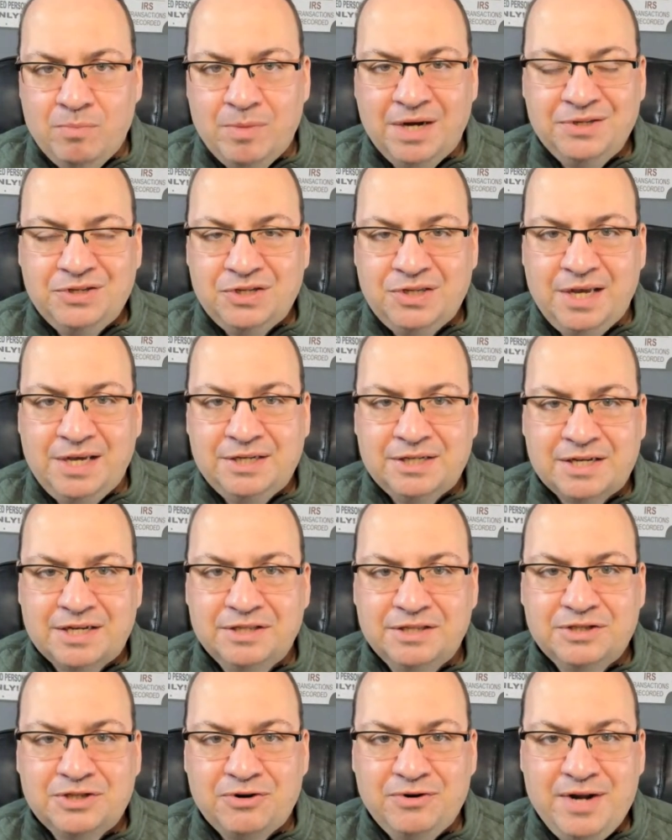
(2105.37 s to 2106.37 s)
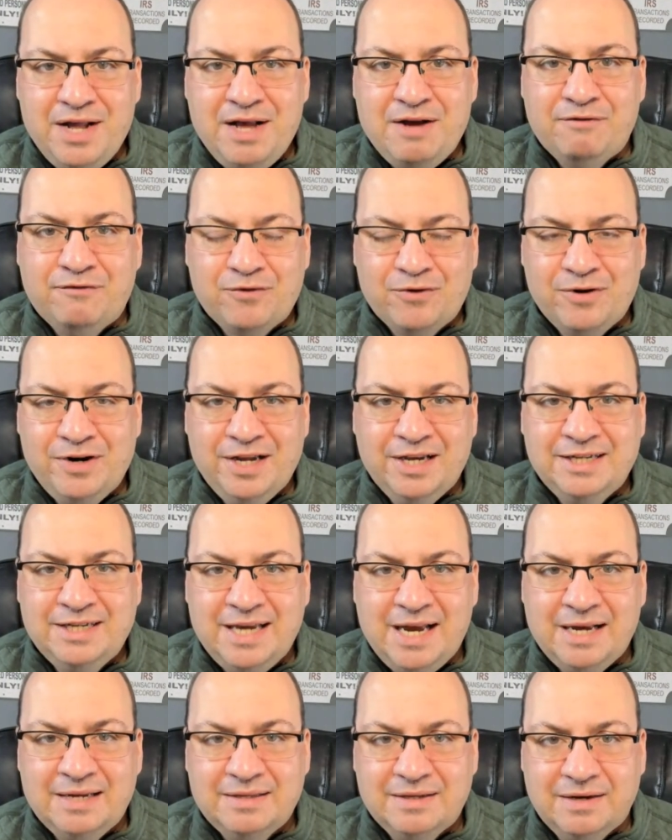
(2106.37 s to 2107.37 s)
Beaumont stakes can turn out for an
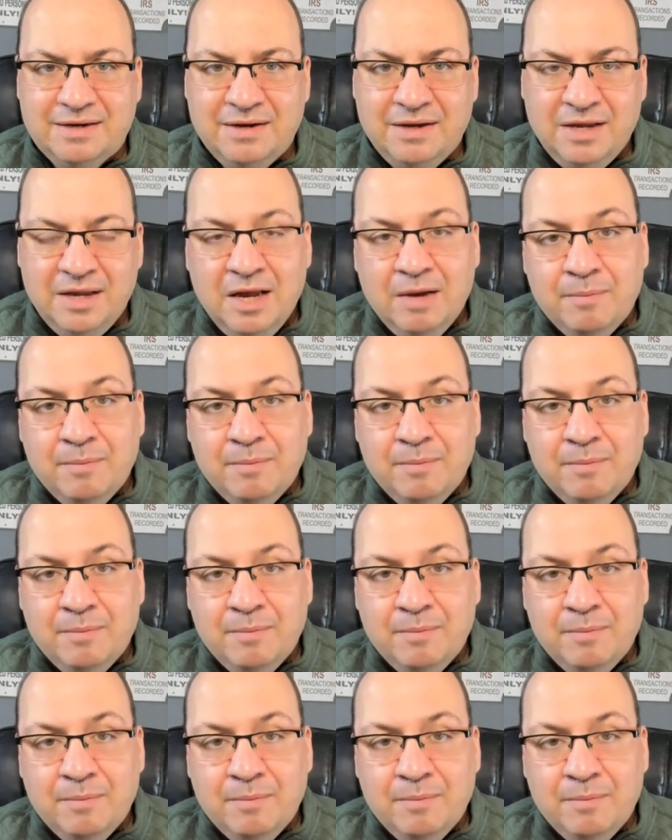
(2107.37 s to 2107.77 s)
exacta.